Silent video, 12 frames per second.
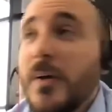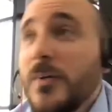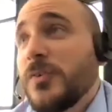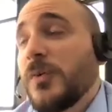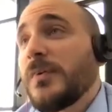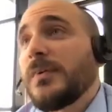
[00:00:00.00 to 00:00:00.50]

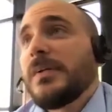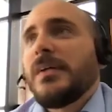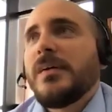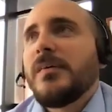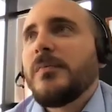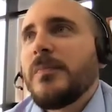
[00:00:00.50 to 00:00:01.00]
so
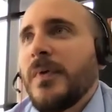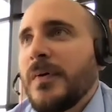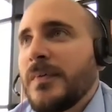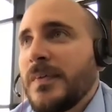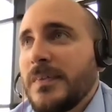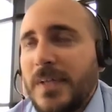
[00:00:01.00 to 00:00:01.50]
the
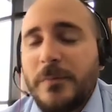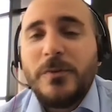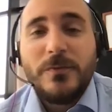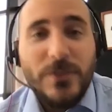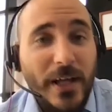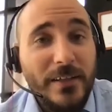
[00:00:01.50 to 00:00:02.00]
types
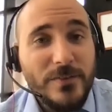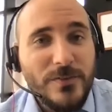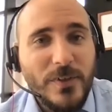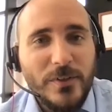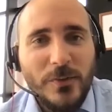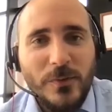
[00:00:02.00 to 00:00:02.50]
of challenge
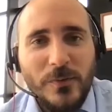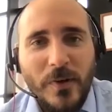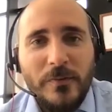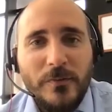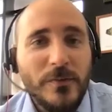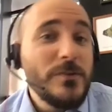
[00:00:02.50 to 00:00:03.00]
that you
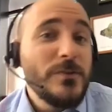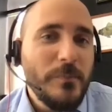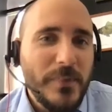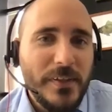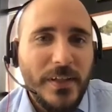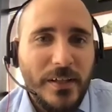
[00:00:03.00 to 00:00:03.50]
handle is
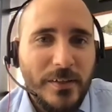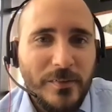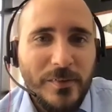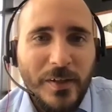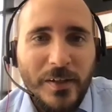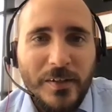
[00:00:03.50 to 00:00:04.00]
something that
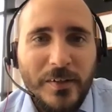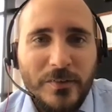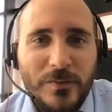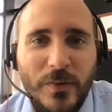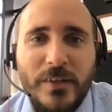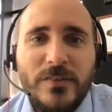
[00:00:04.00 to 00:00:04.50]

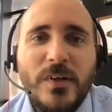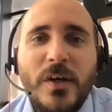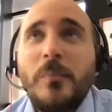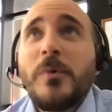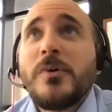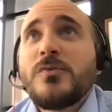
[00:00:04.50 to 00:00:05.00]
attracts,
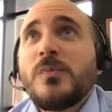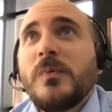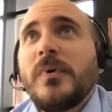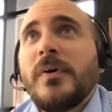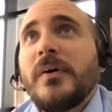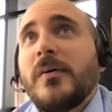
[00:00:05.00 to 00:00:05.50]
but as
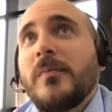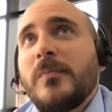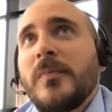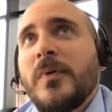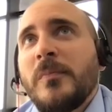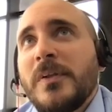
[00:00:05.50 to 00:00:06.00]
but
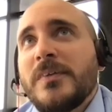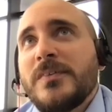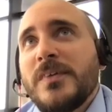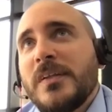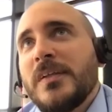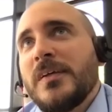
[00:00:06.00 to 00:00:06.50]
let's
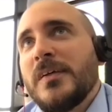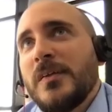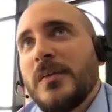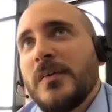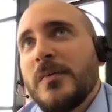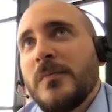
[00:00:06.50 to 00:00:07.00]
say the
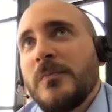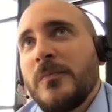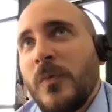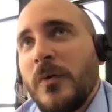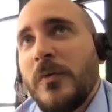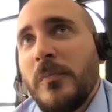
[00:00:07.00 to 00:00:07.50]

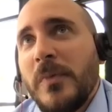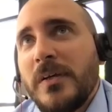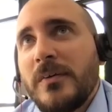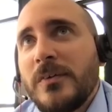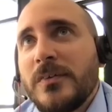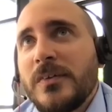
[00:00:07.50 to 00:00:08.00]
one of the main
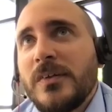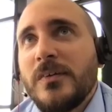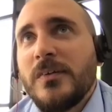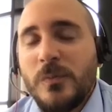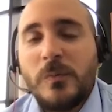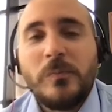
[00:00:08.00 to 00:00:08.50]
criteria
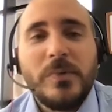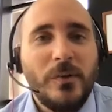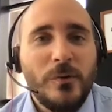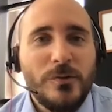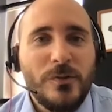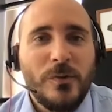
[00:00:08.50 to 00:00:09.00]
would be
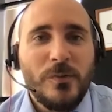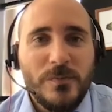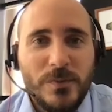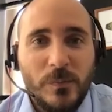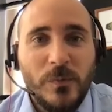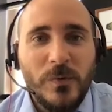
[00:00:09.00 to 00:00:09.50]
also
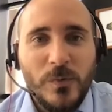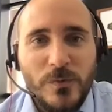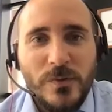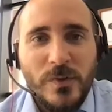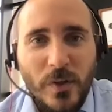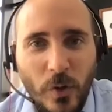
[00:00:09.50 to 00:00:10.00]
someone
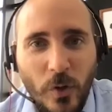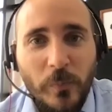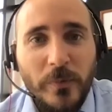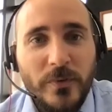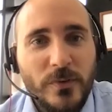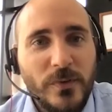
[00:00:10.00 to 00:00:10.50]
who's
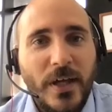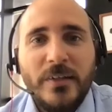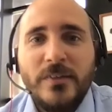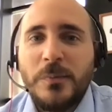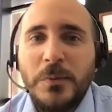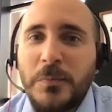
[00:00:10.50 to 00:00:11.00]
open to that
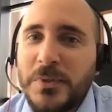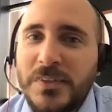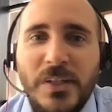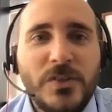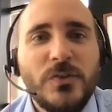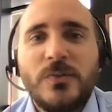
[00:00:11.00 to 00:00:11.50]

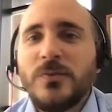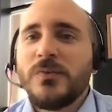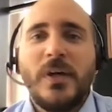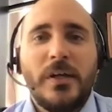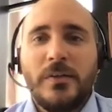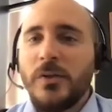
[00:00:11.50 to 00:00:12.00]
experimentation, to
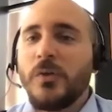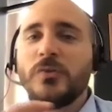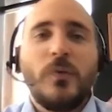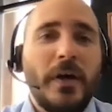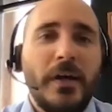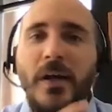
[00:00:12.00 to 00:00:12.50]
that
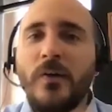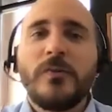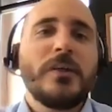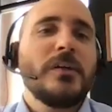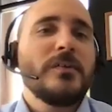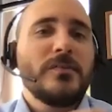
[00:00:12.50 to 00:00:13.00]
trying out
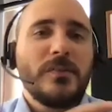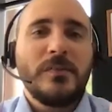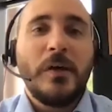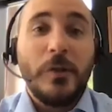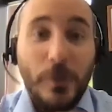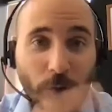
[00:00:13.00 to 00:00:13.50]
things
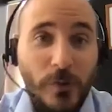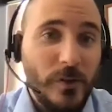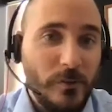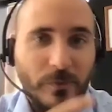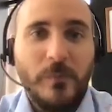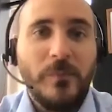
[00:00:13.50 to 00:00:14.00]
and learning
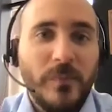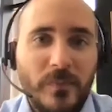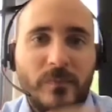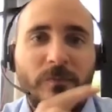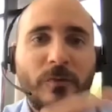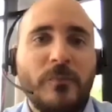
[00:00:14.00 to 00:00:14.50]
from
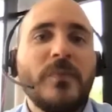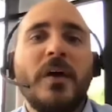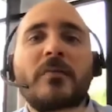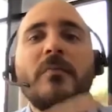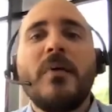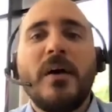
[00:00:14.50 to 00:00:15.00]

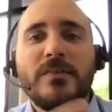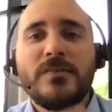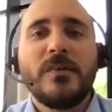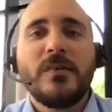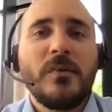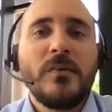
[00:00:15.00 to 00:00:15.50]
them as
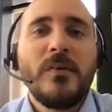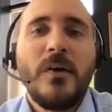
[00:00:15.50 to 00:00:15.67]
they're